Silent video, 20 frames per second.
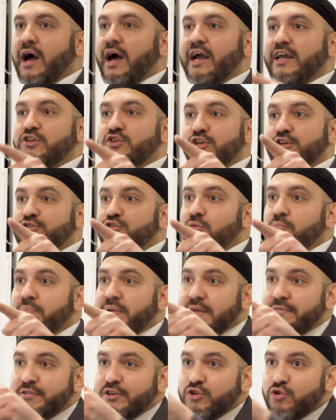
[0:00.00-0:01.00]
I just don't
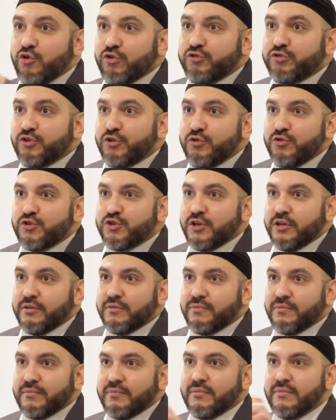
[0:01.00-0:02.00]
believe in your
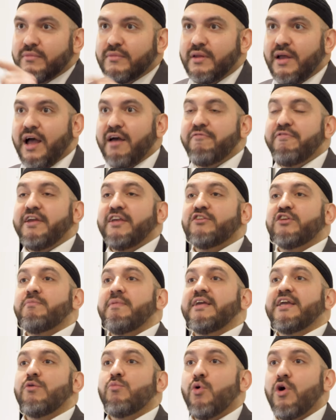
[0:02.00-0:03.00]
solution. I think it's going
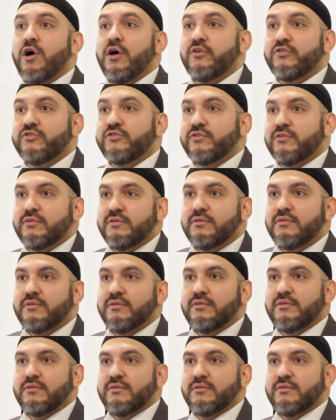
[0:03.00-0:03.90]
to make it worse.